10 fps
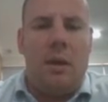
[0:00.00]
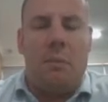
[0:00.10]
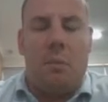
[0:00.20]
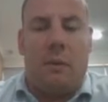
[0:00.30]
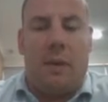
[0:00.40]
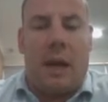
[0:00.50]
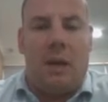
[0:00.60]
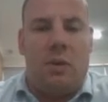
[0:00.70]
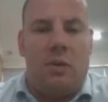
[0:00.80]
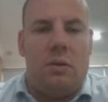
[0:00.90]

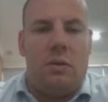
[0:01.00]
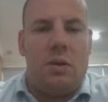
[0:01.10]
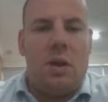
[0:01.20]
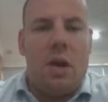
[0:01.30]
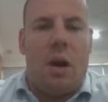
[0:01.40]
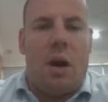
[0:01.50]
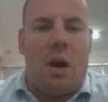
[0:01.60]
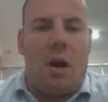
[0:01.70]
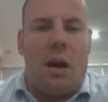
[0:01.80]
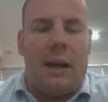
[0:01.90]
modifications
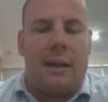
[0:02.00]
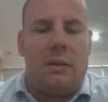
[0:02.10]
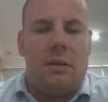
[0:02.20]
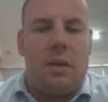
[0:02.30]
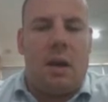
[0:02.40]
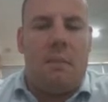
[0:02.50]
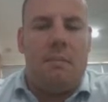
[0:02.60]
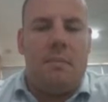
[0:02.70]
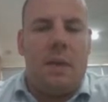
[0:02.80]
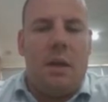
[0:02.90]
are and the